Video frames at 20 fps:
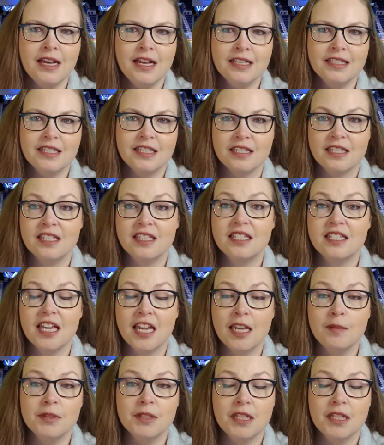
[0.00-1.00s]
to
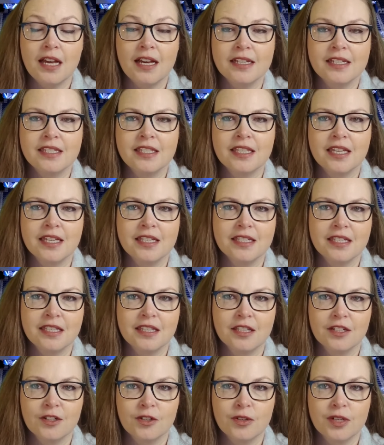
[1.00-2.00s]
stabilize things
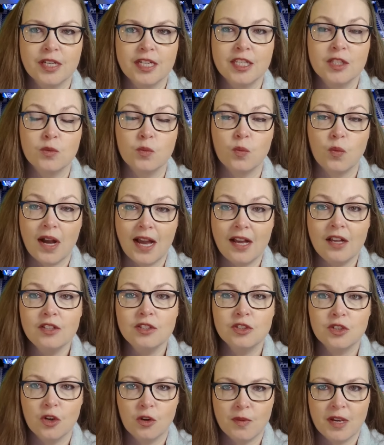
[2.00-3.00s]
in the crease
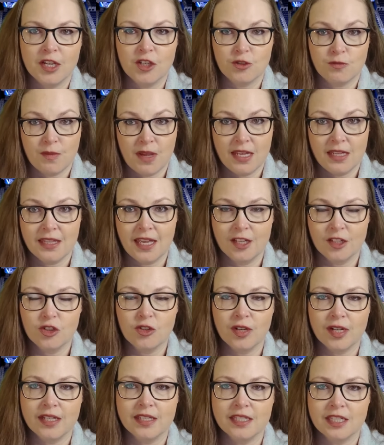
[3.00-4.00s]
while Dobes made that
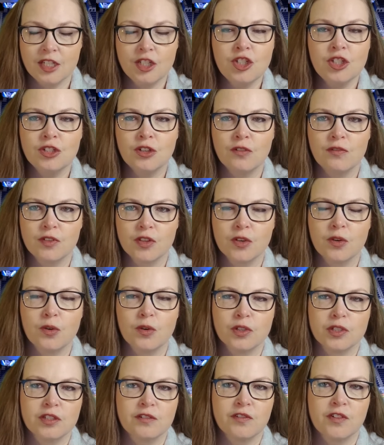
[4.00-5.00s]
transition over the
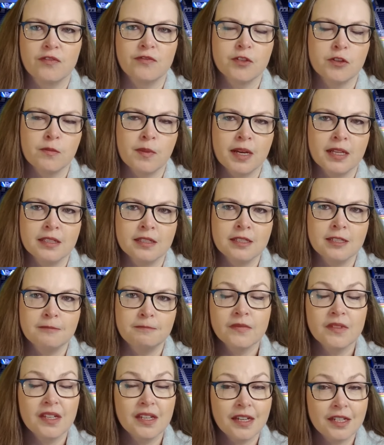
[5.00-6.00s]
course of a few
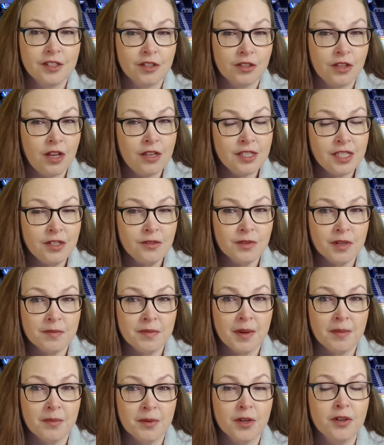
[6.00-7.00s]
months. And you'll also
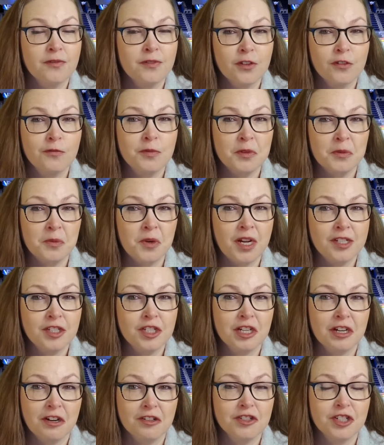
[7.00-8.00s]
remember, if you've been
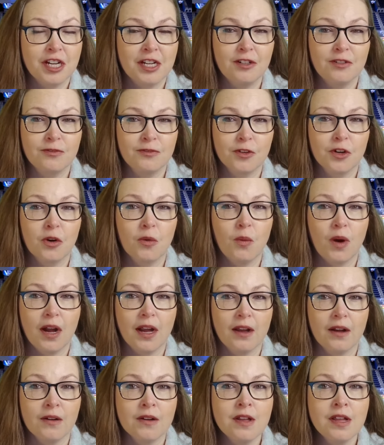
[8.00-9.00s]
watching our channel for a
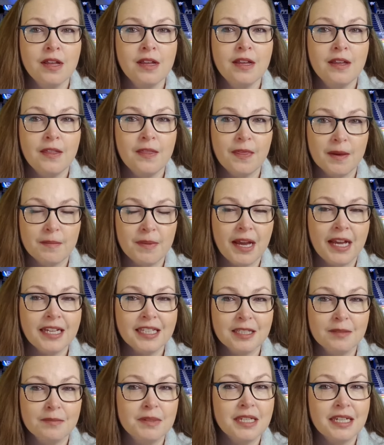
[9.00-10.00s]
while, that
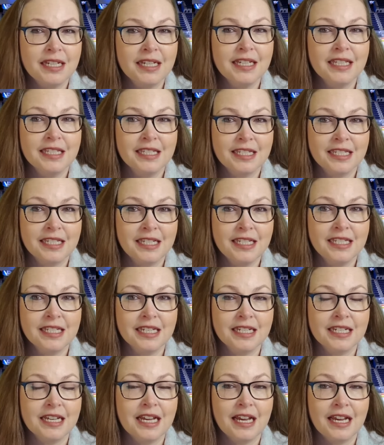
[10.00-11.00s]
back at the beginning of the
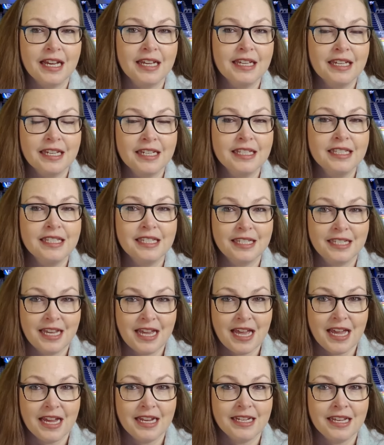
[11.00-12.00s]
season, I had
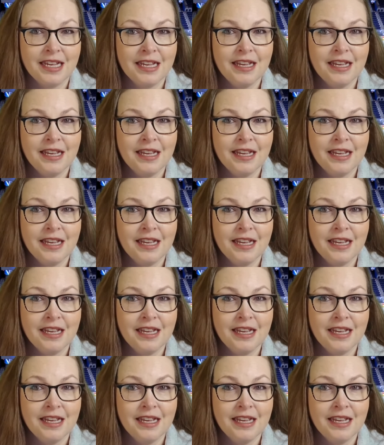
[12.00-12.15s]
said